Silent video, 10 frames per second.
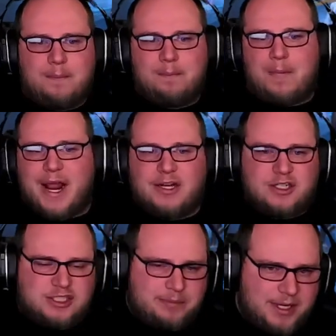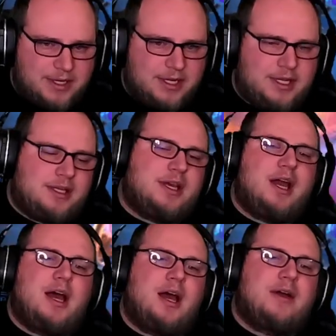minor spending
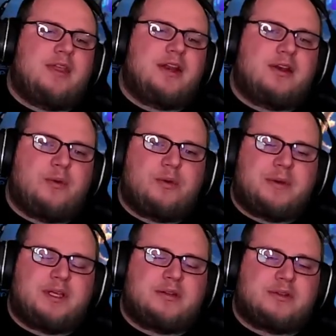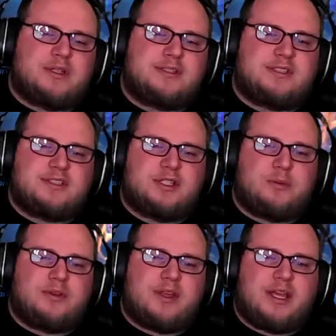that could be consistent
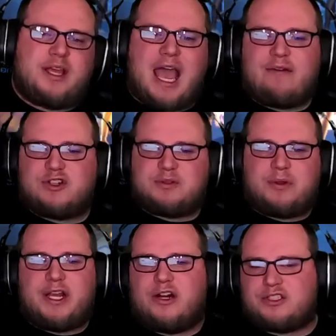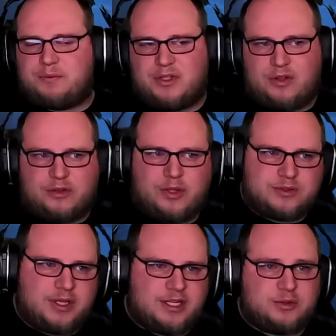with a average player, something along
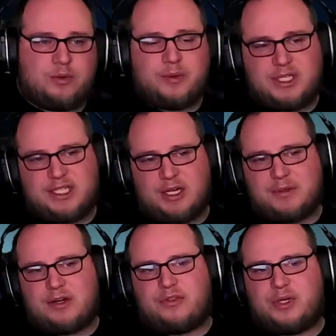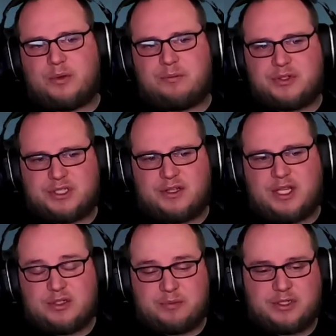those lines. We did get them down to 31%.
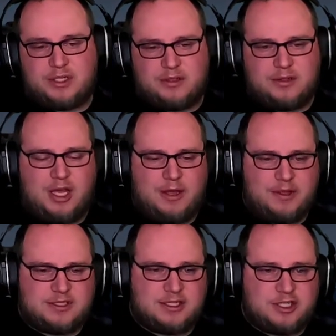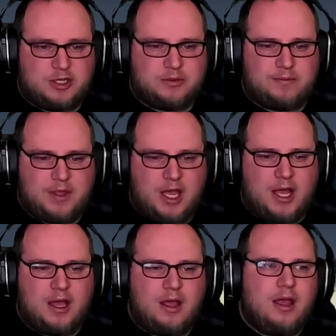That was pretty good. That's not terrible.
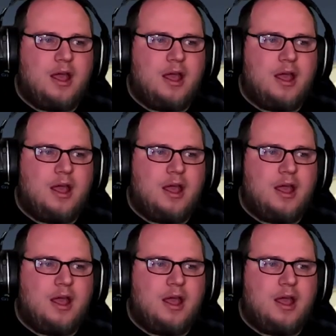But